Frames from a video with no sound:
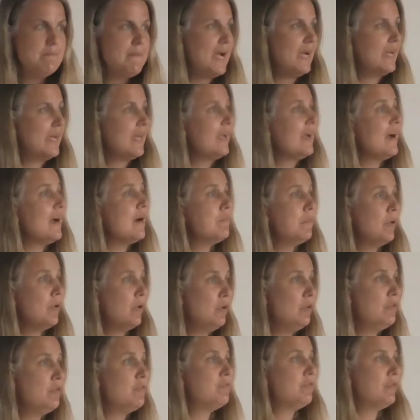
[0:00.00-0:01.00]
backing up
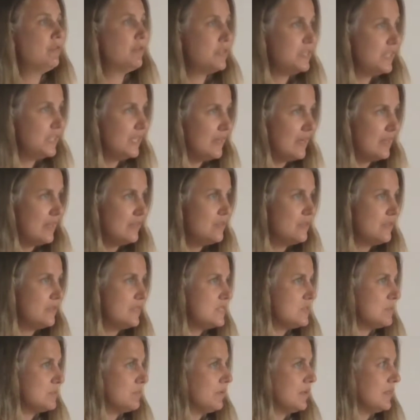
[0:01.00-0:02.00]
all the 40
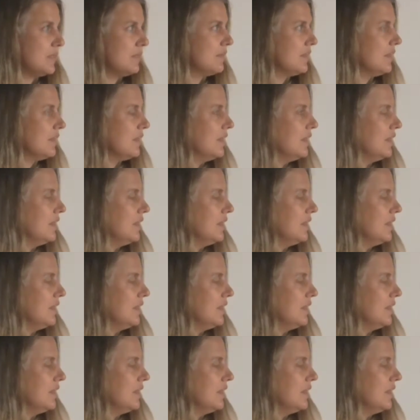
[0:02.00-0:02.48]
countries with